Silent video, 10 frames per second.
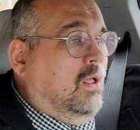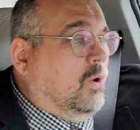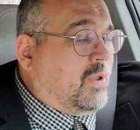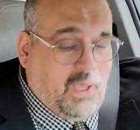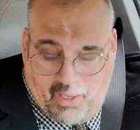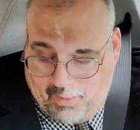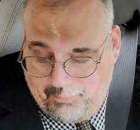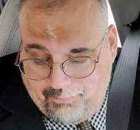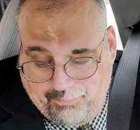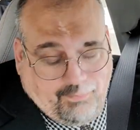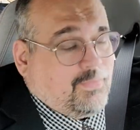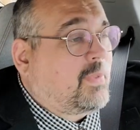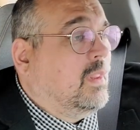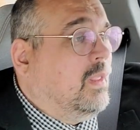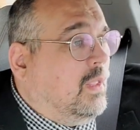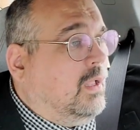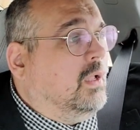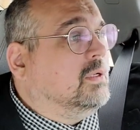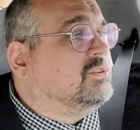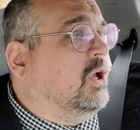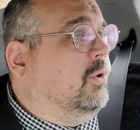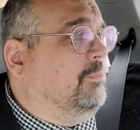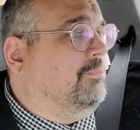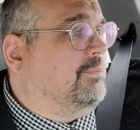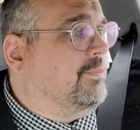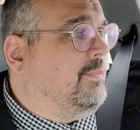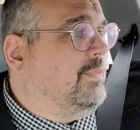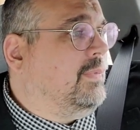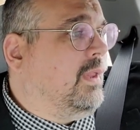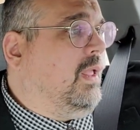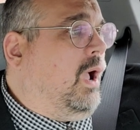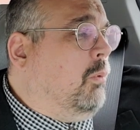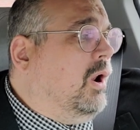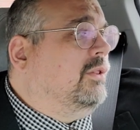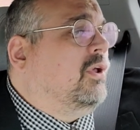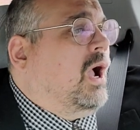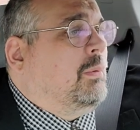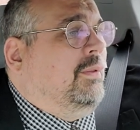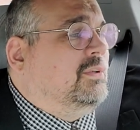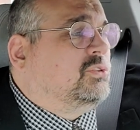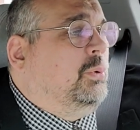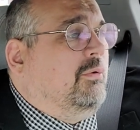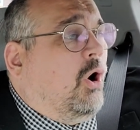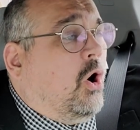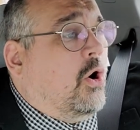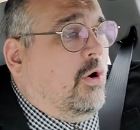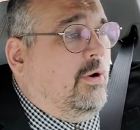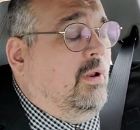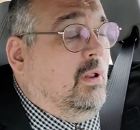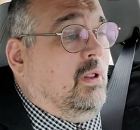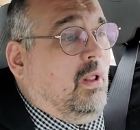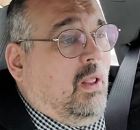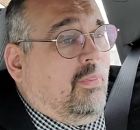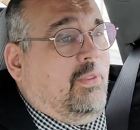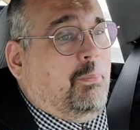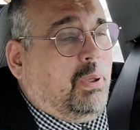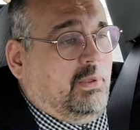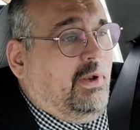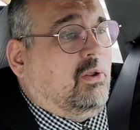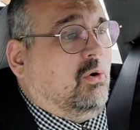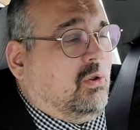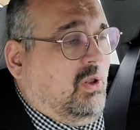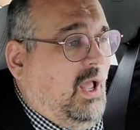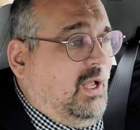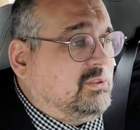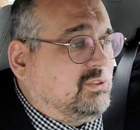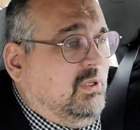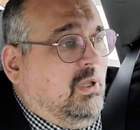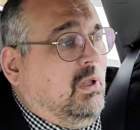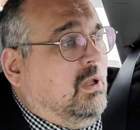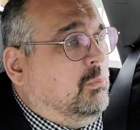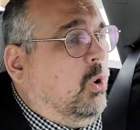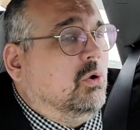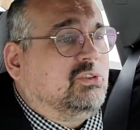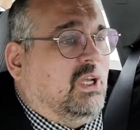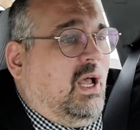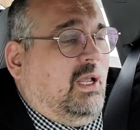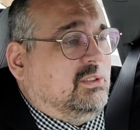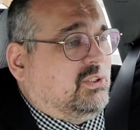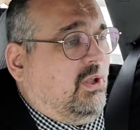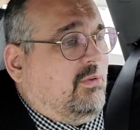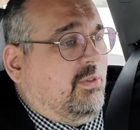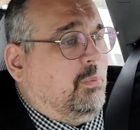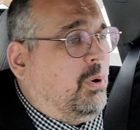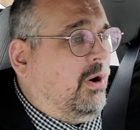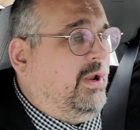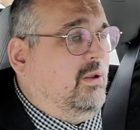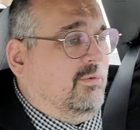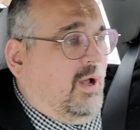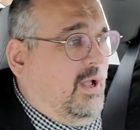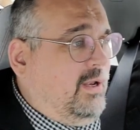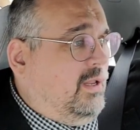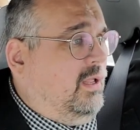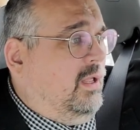Okay, so I want to talk about this. We've heard the political class, both sides of the party divide,